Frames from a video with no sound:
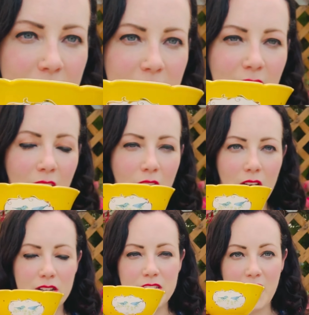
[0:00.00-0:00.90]

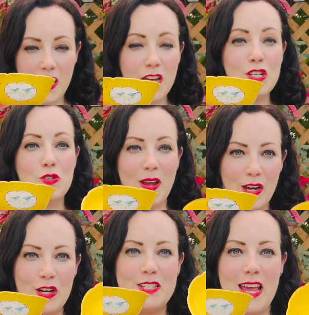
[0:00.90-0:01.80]
tea
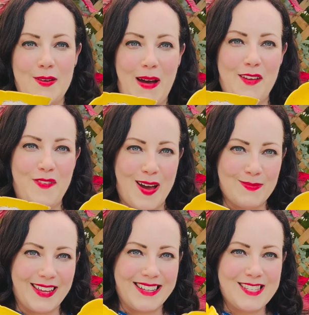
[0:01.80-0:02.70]
drinkers in my
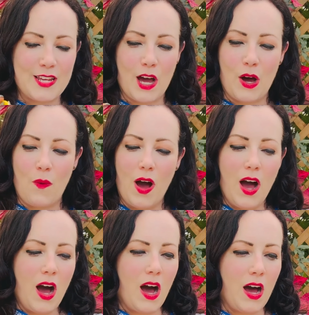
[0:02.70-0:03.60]
family, so
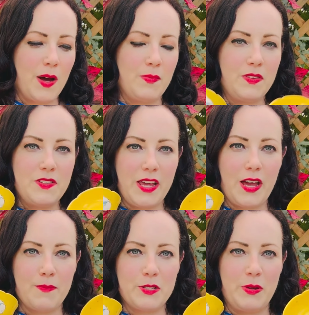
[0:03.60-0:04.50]

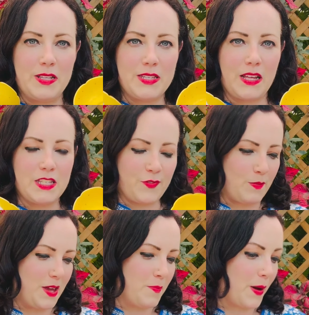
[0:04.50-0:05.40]
teacups made sense for
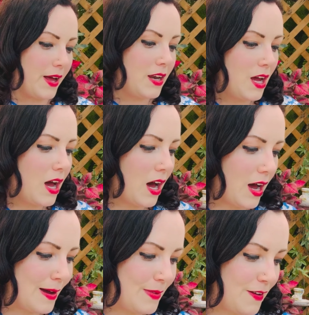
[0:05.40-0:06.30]
me, but
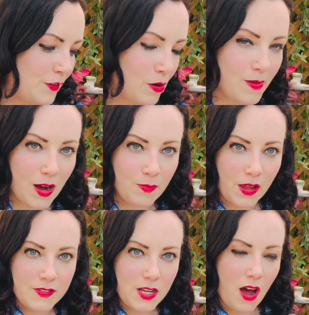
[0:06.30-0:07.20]
if your mom
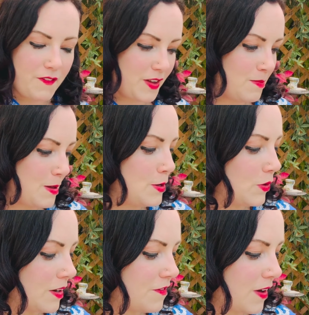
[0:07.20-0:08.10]
loves coffee, maybe you
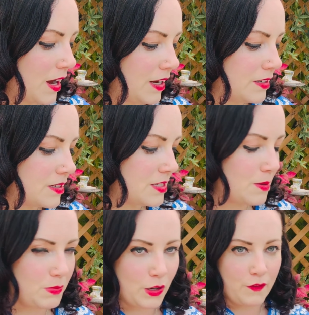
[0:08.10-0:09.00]
can find
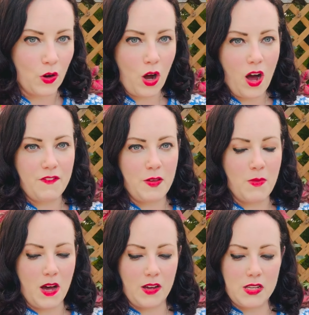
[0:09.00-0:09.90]
some beautiful coffee
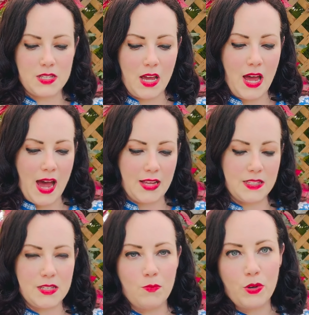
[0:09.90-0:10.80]
mugs and
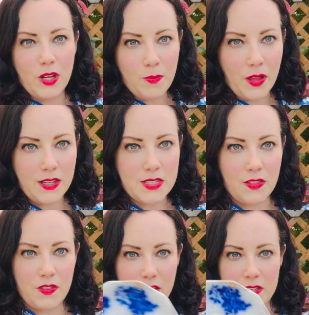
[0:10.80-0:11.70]
some pretty plates
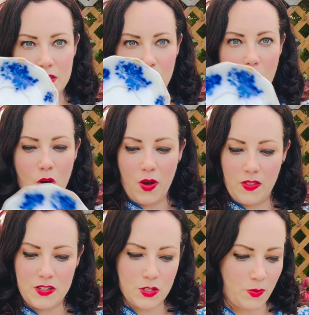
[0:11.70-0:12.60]
and things to go in
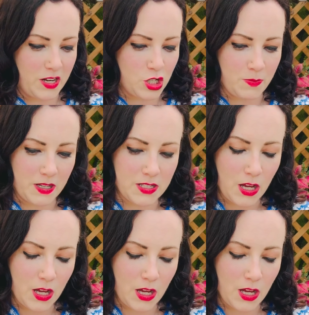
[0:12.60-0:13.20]
this arrangement.